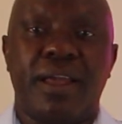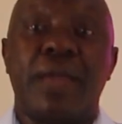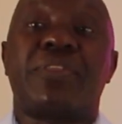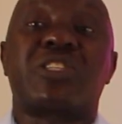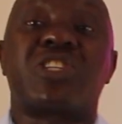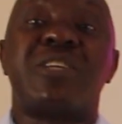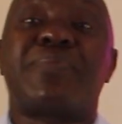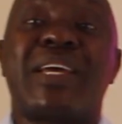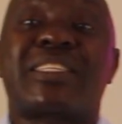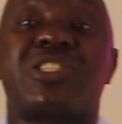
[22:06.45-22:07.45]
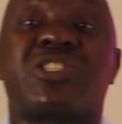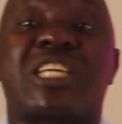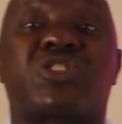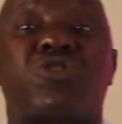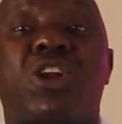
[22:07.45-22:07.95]
and the dream that his
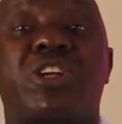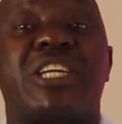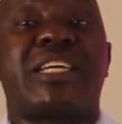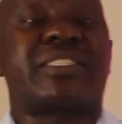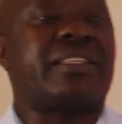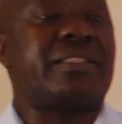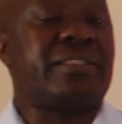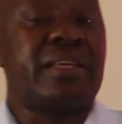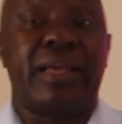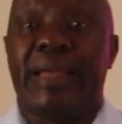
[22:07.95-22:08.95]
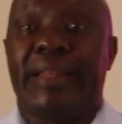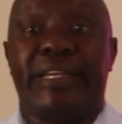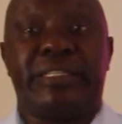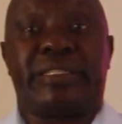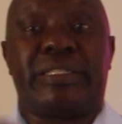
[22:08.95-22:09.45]
astrologers and
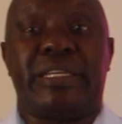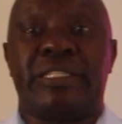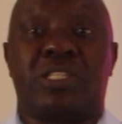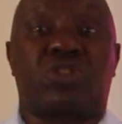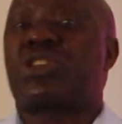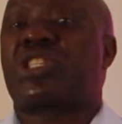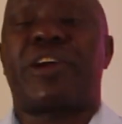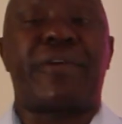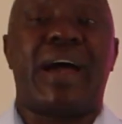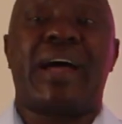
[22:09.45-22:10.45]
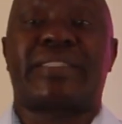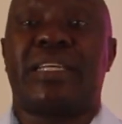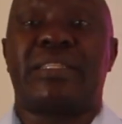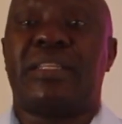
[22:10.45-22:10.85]
his sorcerers